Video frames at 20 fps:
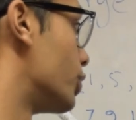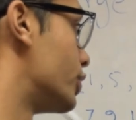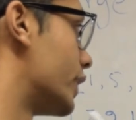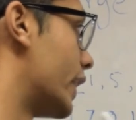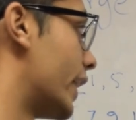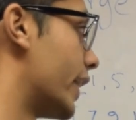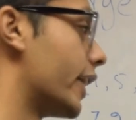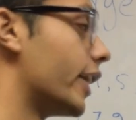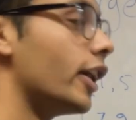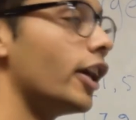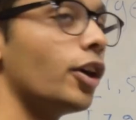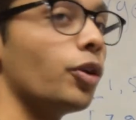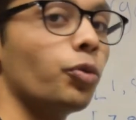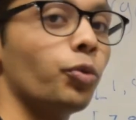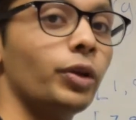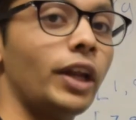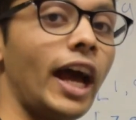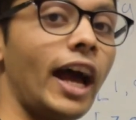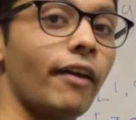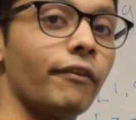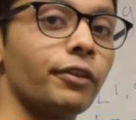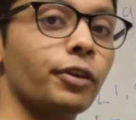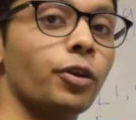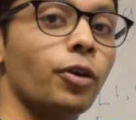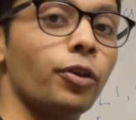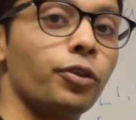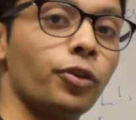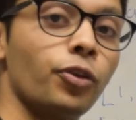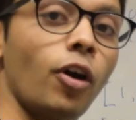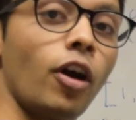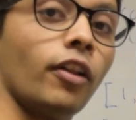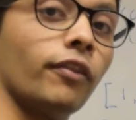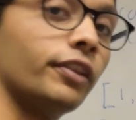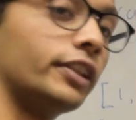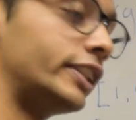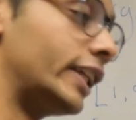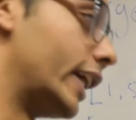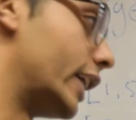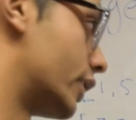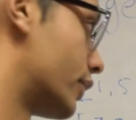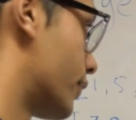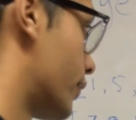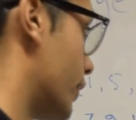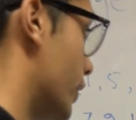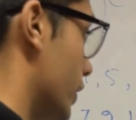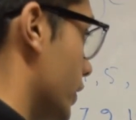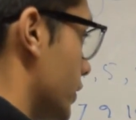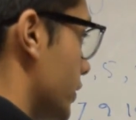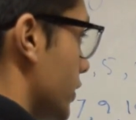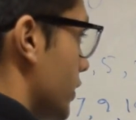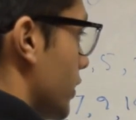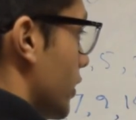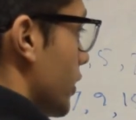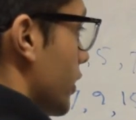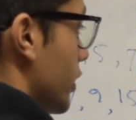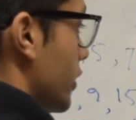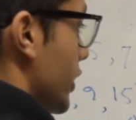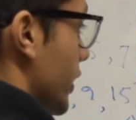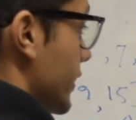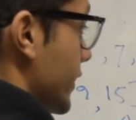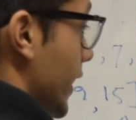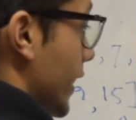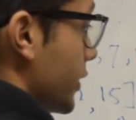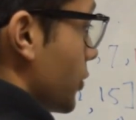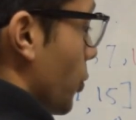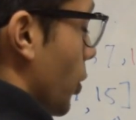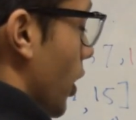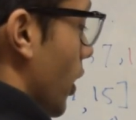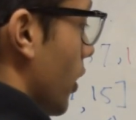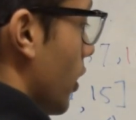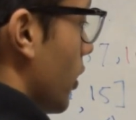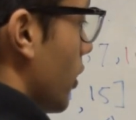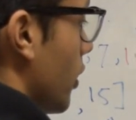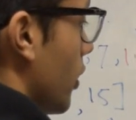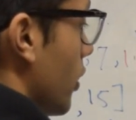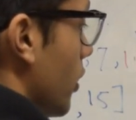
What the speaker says: j, would have to go through all the j's first, just as well.